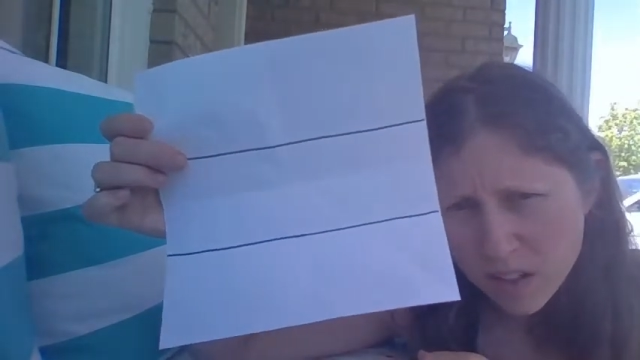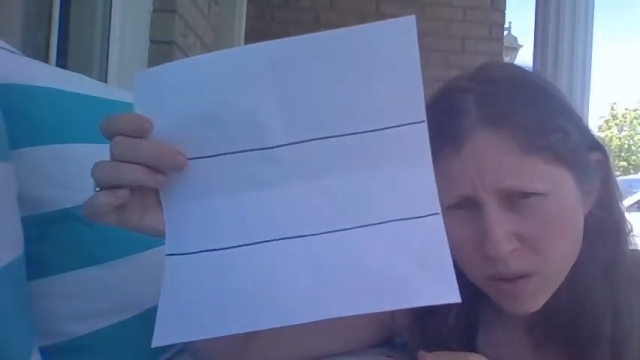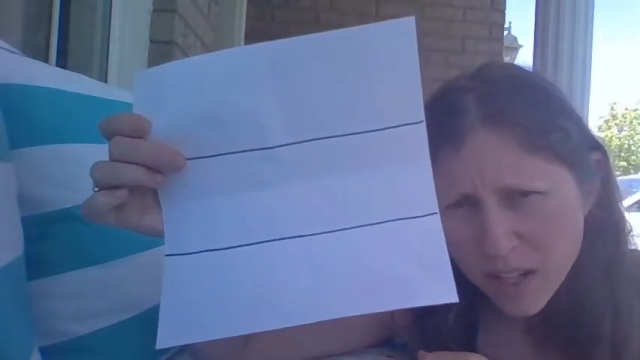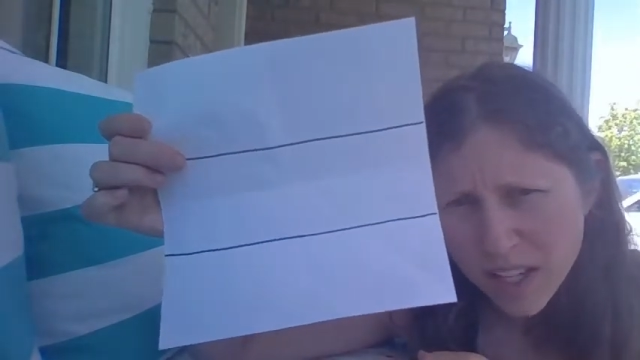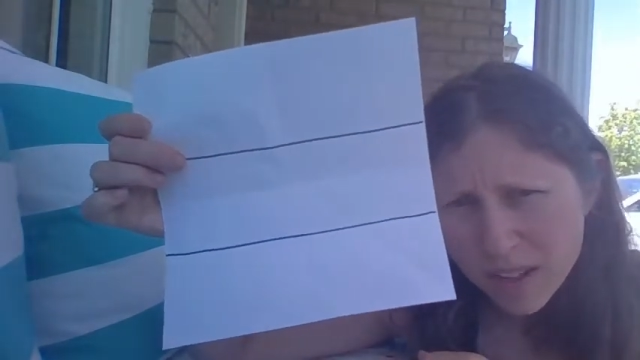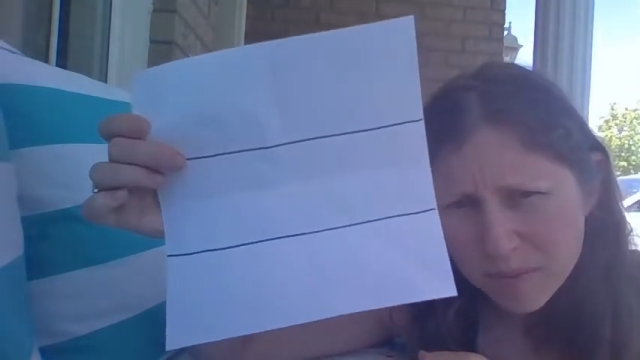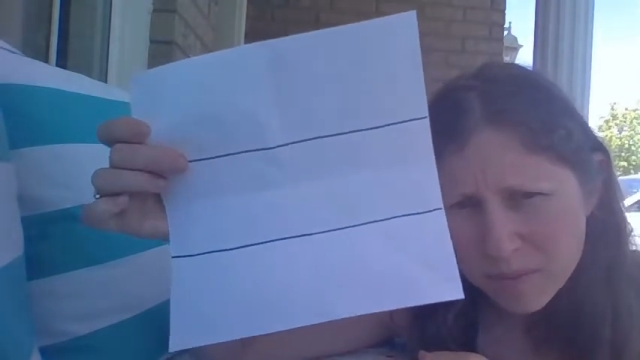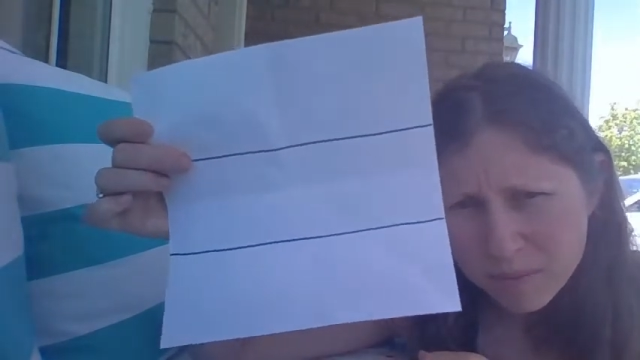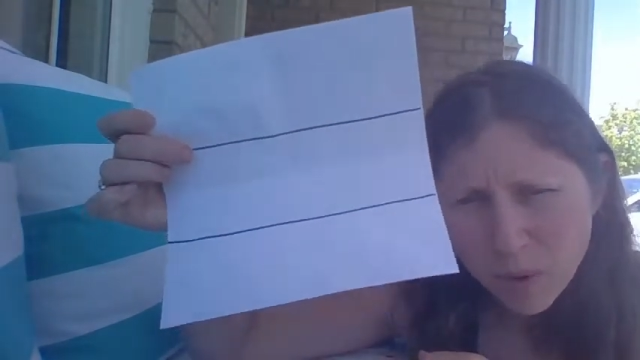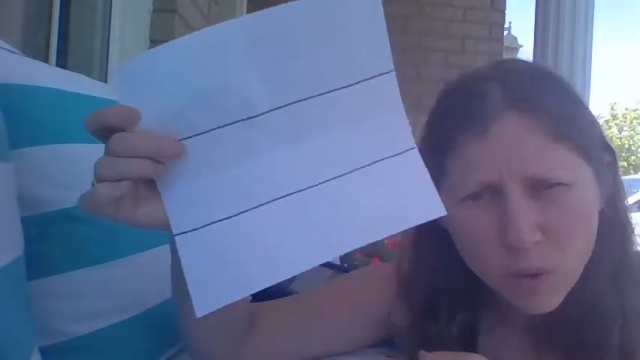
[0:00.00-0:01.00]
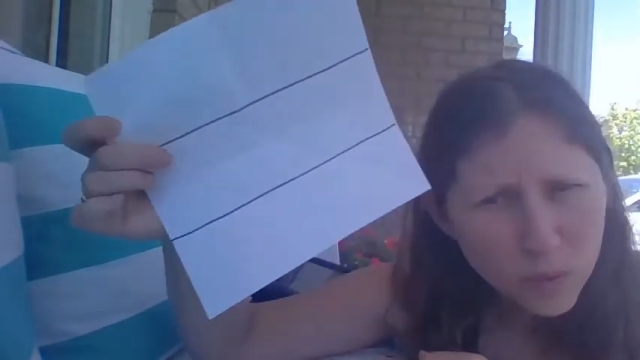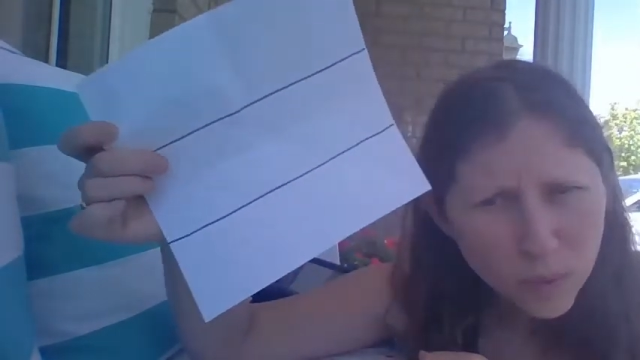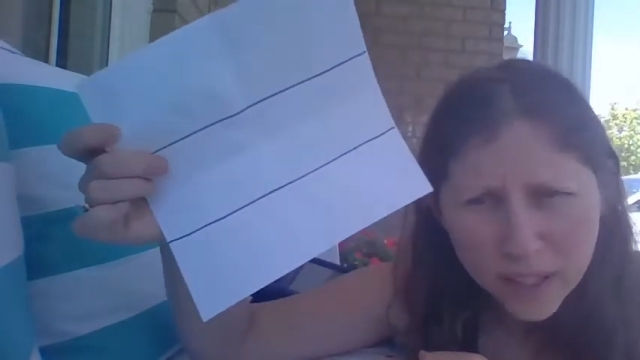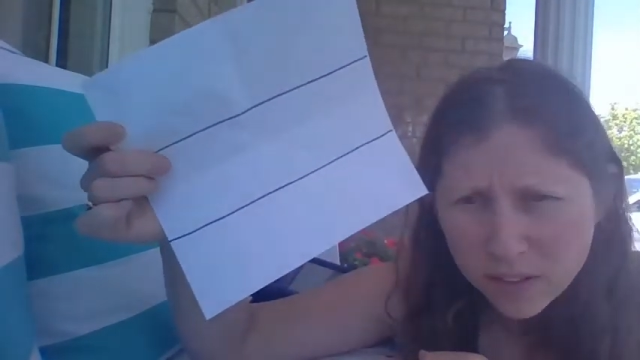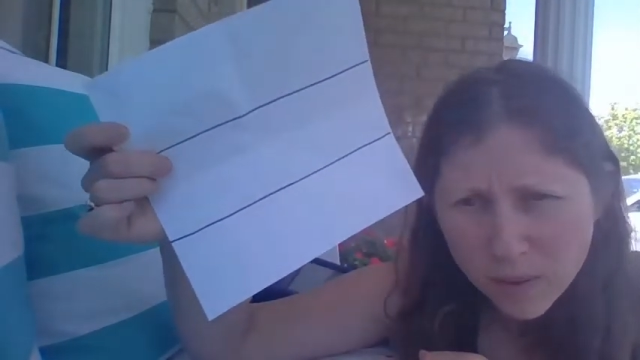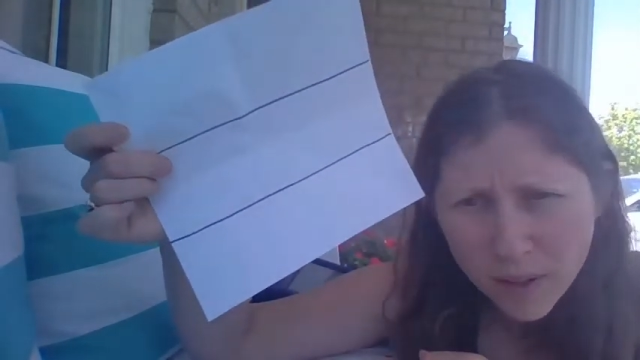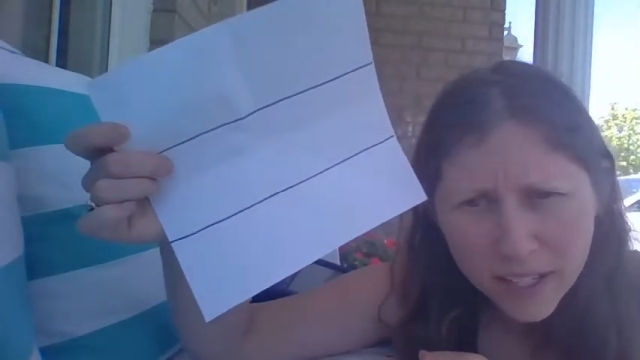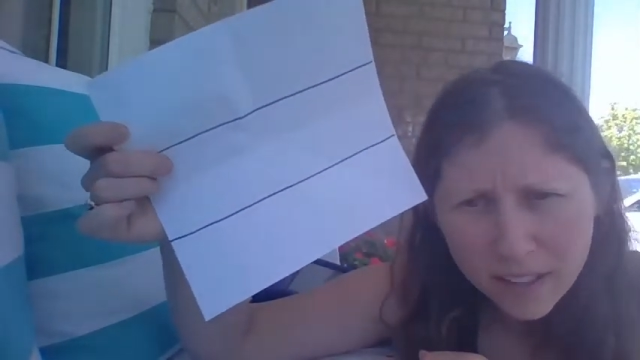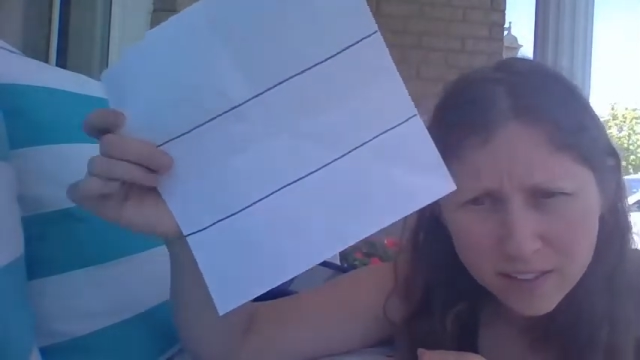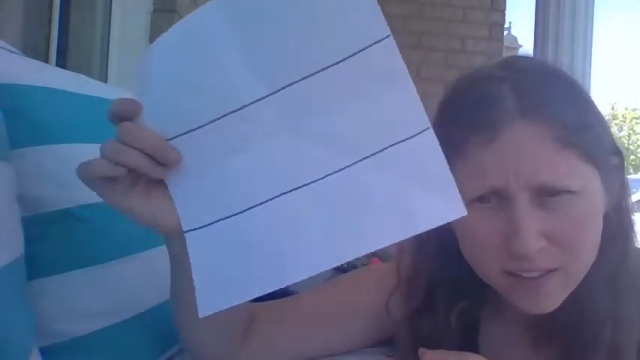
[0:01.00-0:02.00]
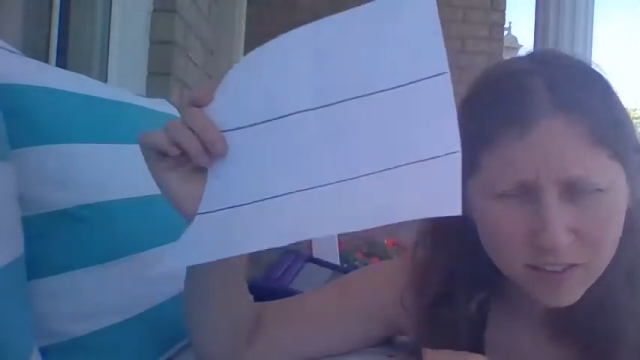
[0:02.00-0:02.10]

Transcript: Okay, both ways are right.